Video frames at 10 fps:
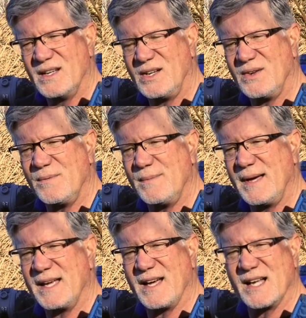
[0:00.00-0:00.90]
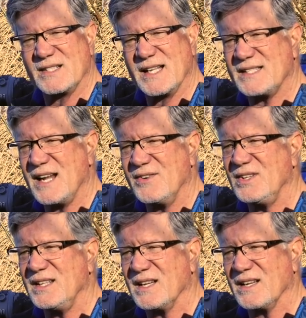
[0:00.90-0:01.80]
oh my gosh, that's not
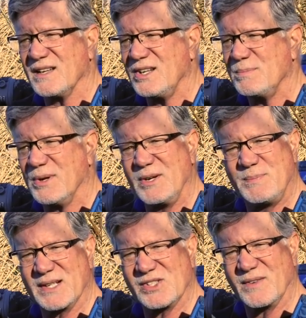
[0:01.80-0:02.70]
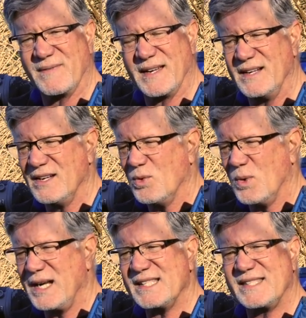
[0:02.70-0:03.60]
really a good bird picture, but
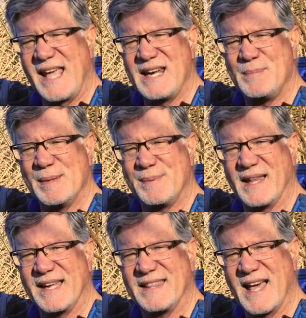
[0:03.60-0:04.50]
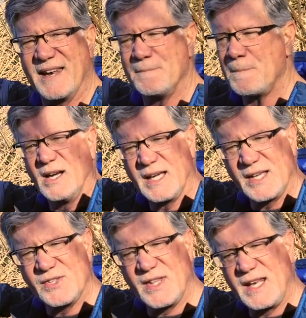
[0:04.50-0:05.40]
what do you say to people like that?
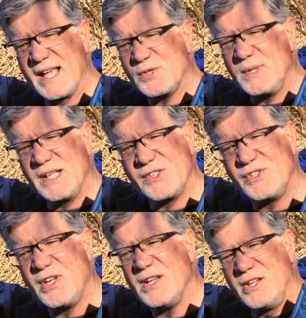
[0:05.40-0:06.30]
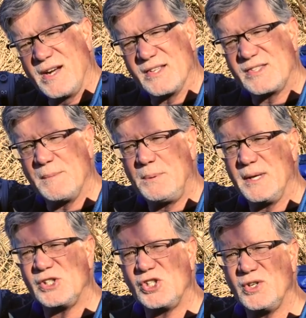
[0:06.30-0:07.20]
Okay, so the next one is you're out
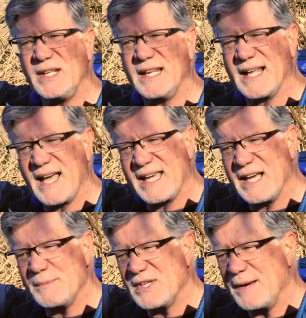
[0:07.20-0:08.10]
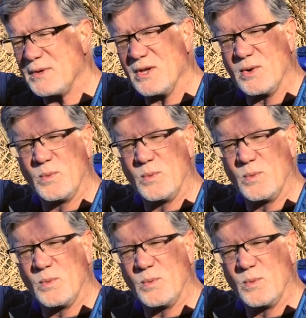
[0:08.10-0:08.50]
someplace shooting and a guy comes up with a